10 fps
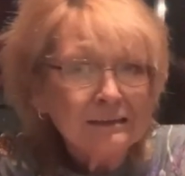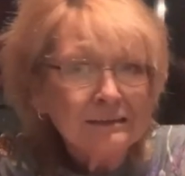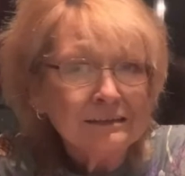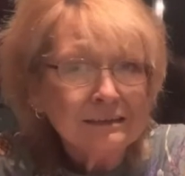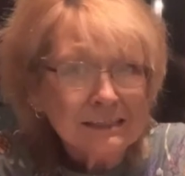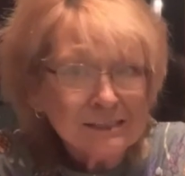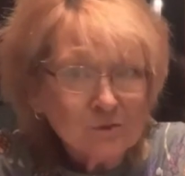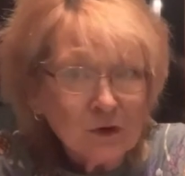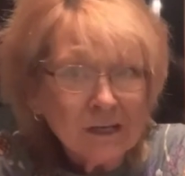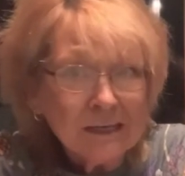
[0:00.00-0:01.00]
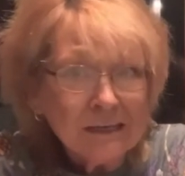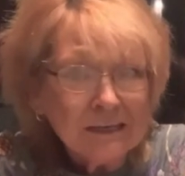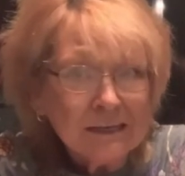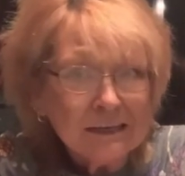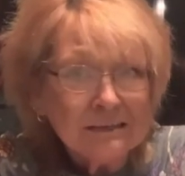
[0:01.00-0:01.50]
this week
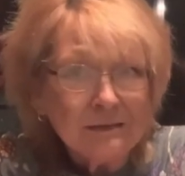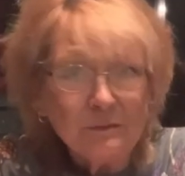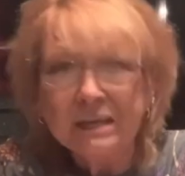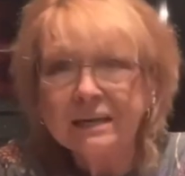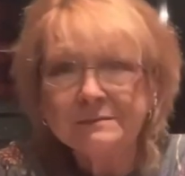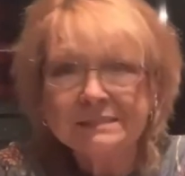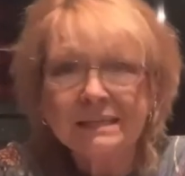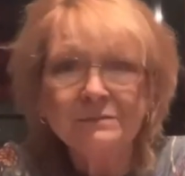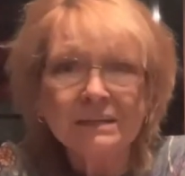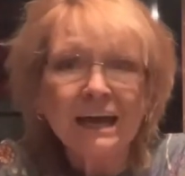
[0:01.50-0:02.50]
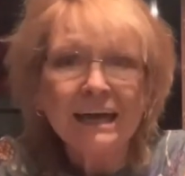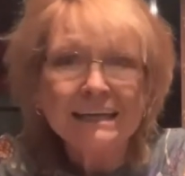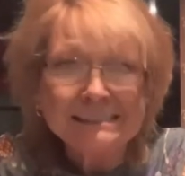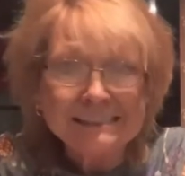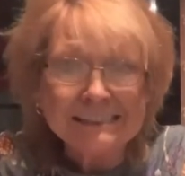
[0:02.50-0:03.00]
to pick up something I had
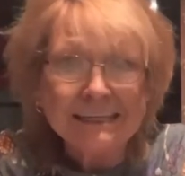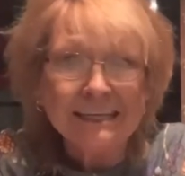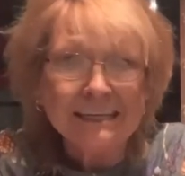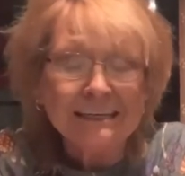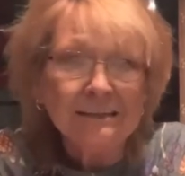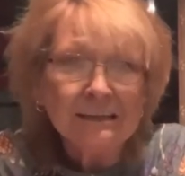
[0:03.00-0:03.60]
seen